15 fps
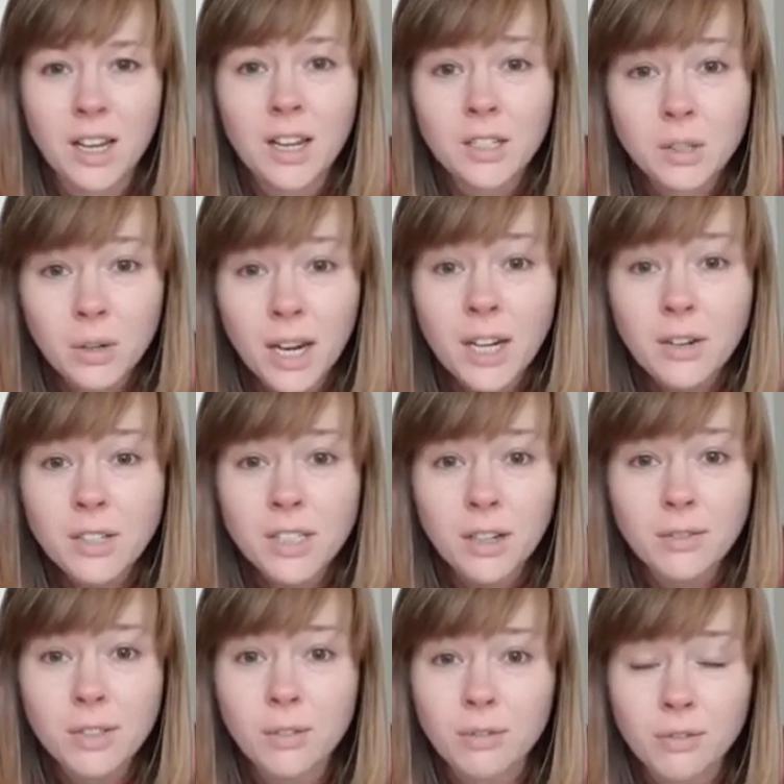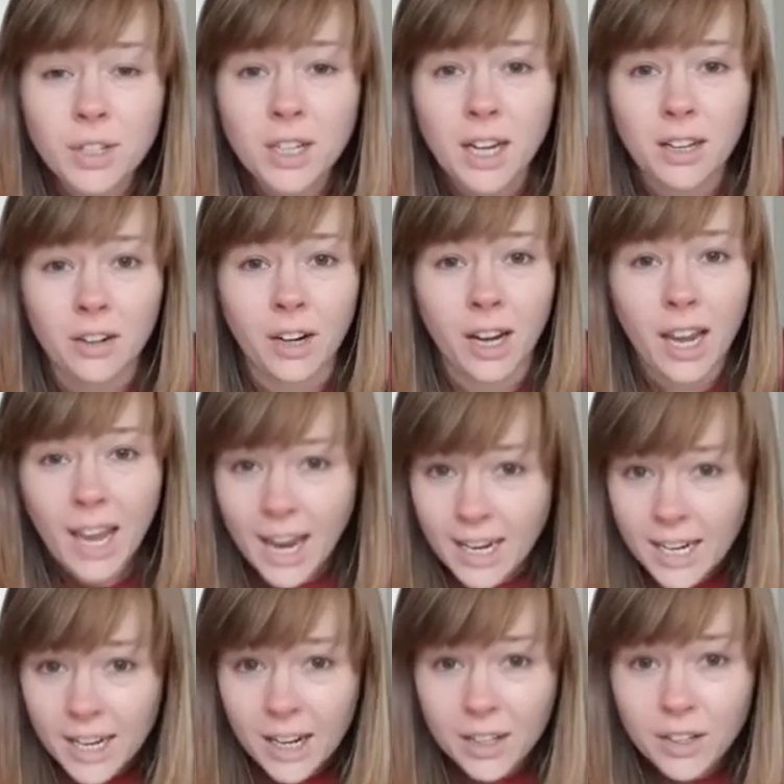So get yourself some food colouring,
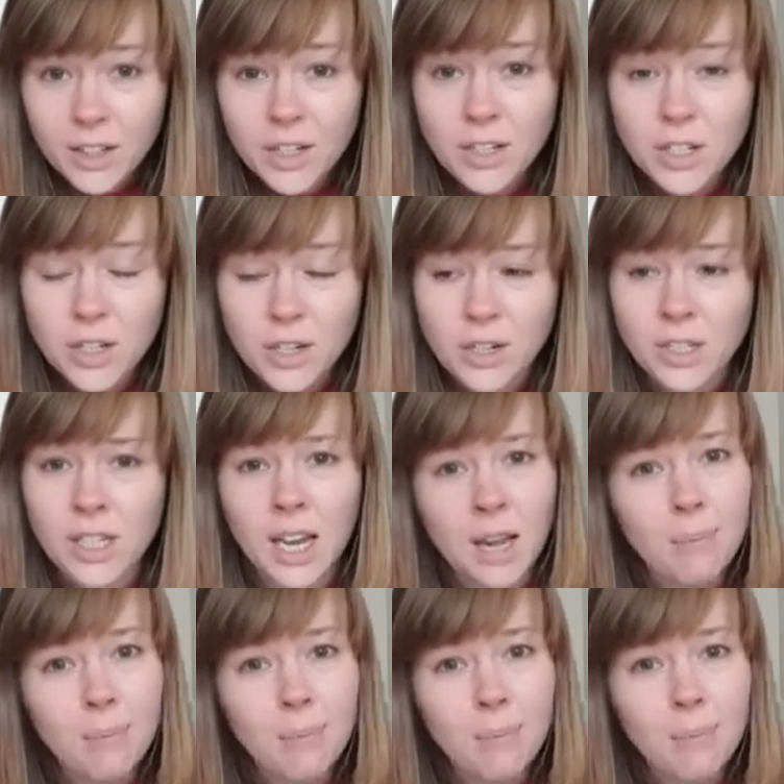any colour you choose,